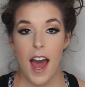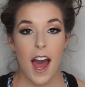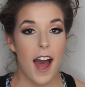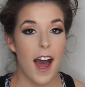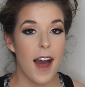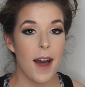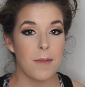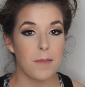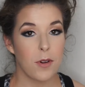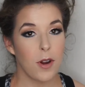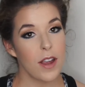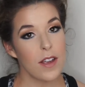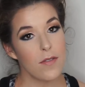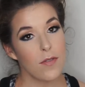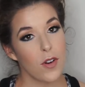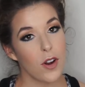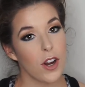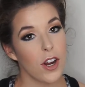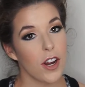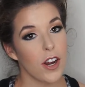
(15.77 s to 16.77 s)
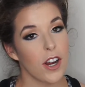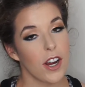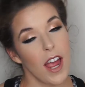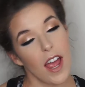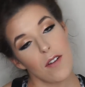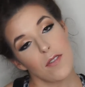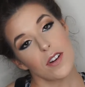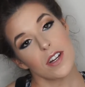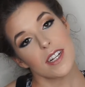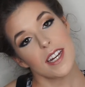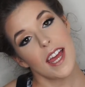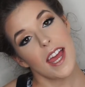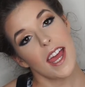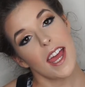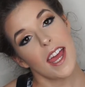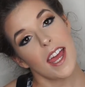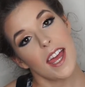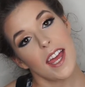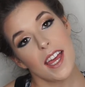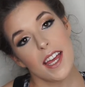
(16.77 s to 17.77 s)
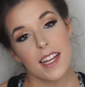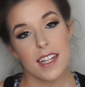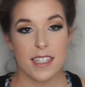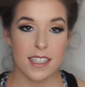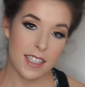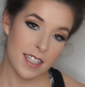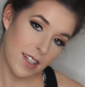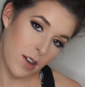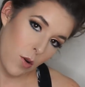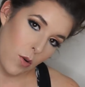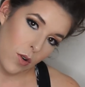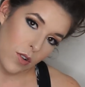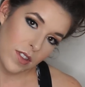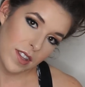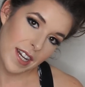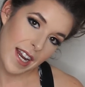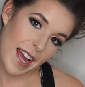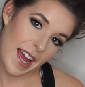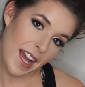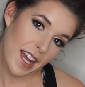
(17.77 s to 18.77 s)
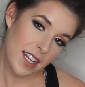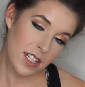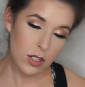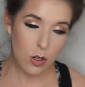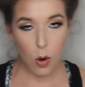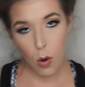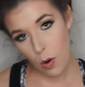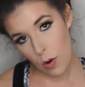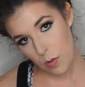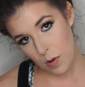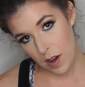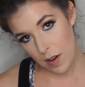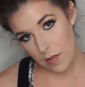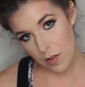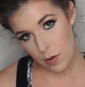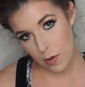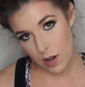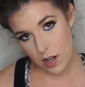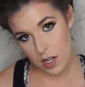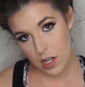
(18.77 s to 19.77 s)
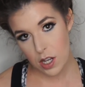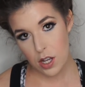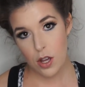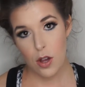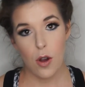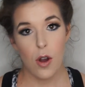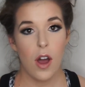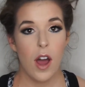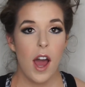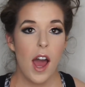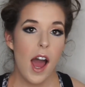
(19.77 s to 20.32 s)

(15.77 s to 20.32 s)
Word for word: um, great for every day or the night or whatever you want to do.